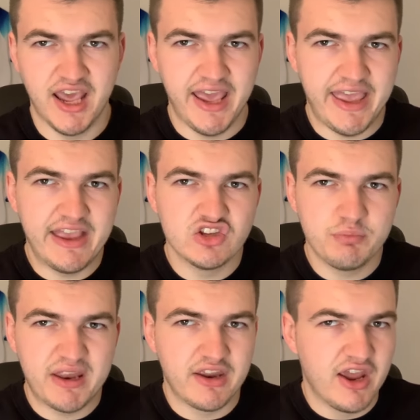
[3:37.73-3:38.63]
he has
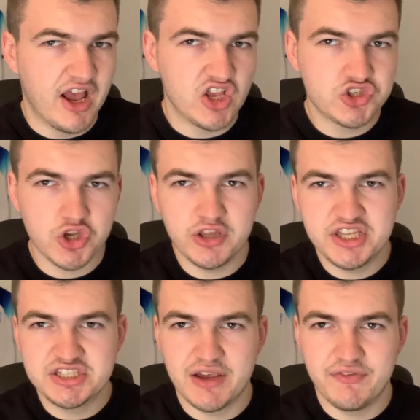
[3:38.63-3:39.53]
been a solid
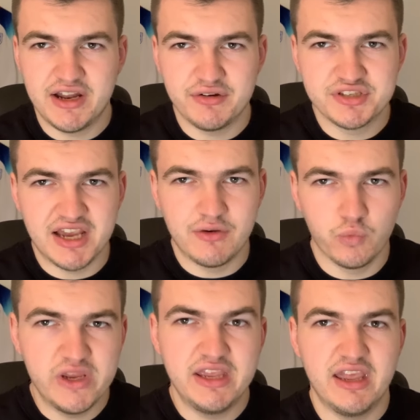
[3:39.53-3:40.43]
7 out of 10
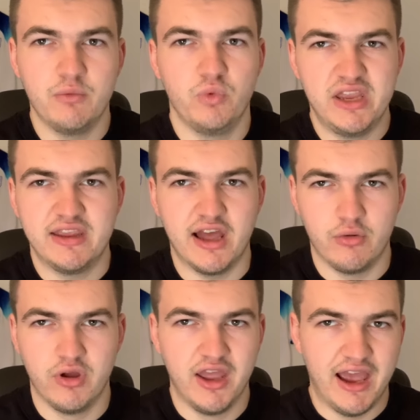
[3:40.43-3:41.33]
week in, week out.